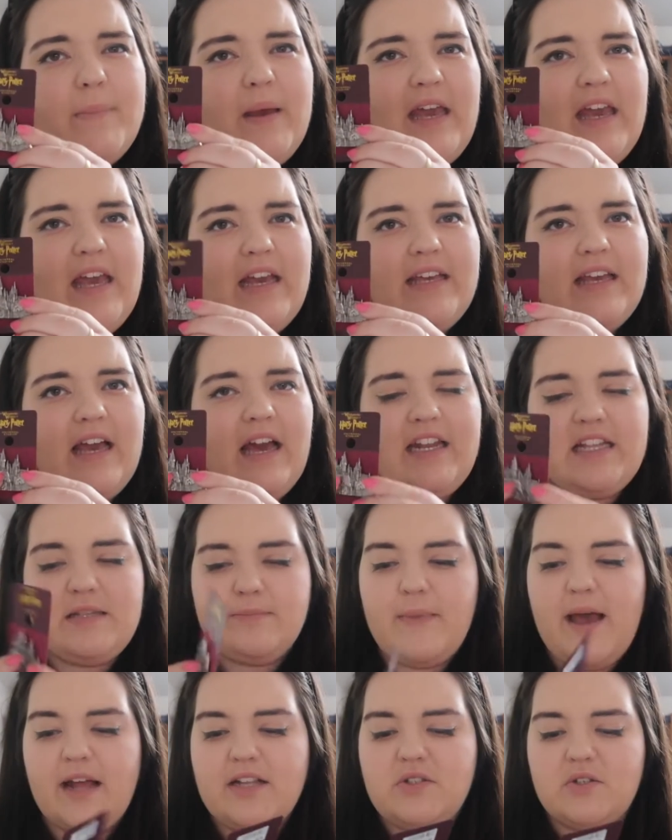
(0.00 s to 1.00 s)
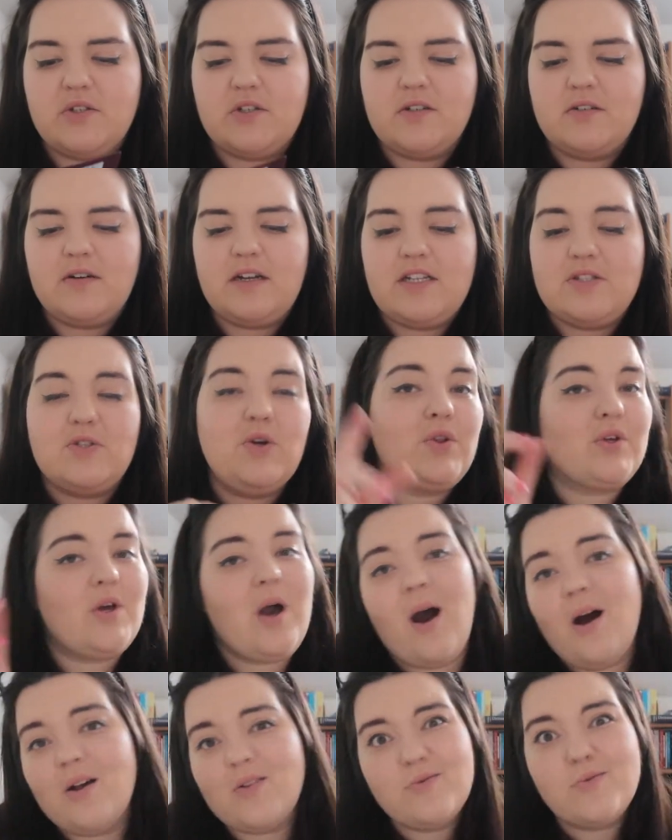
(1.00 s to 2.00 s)
big and it's metal and it's got the
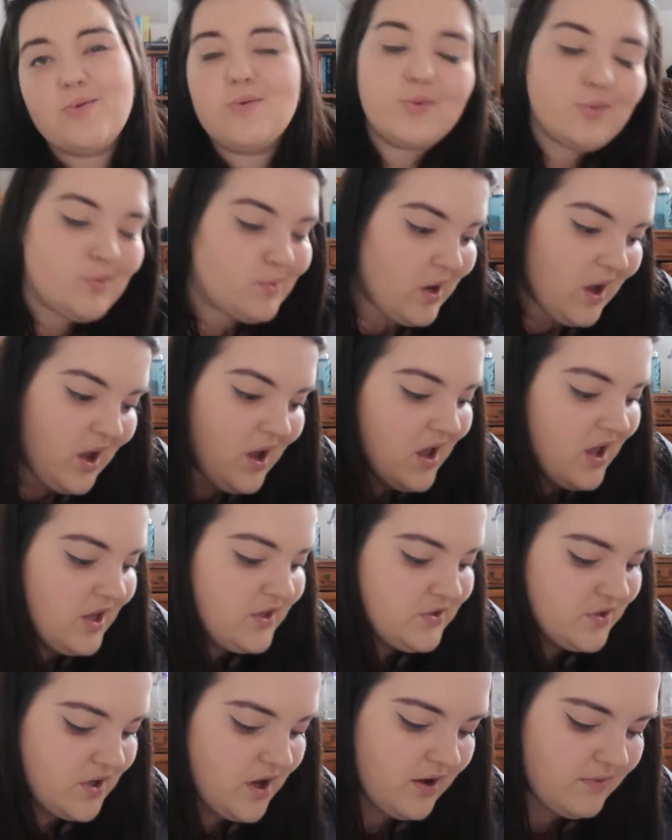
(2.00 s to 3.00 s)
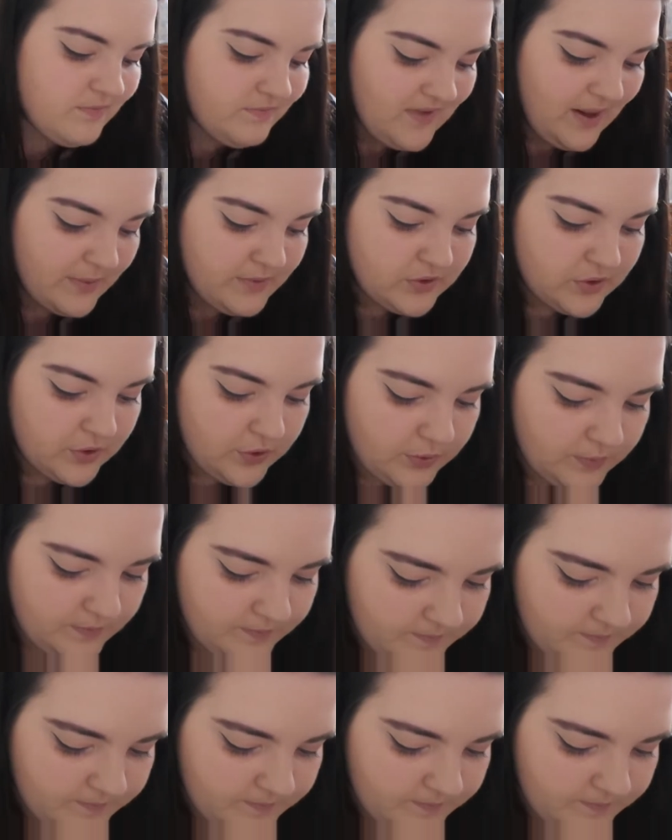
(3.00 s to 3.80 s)
castle, so that was cool.